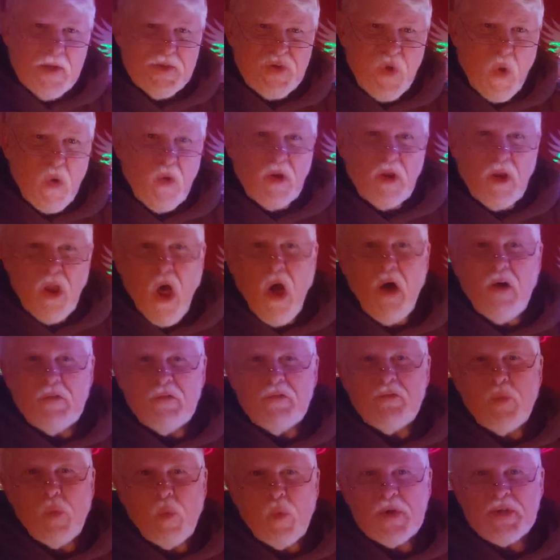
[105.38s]
So
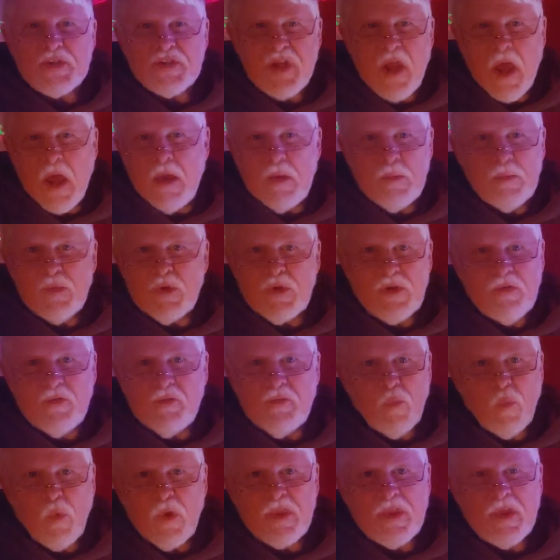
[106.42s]
love was named
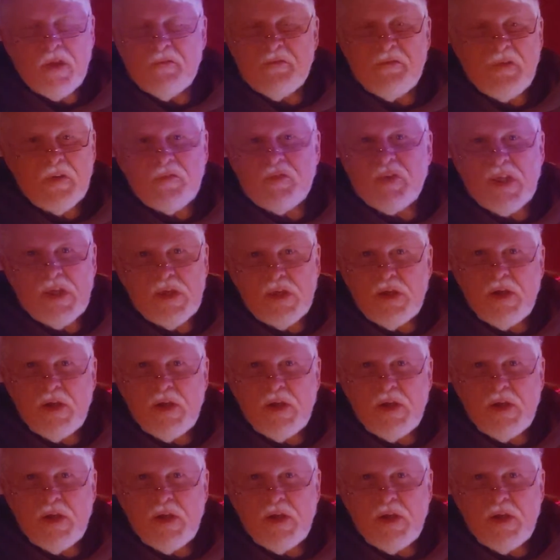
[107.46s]
within 50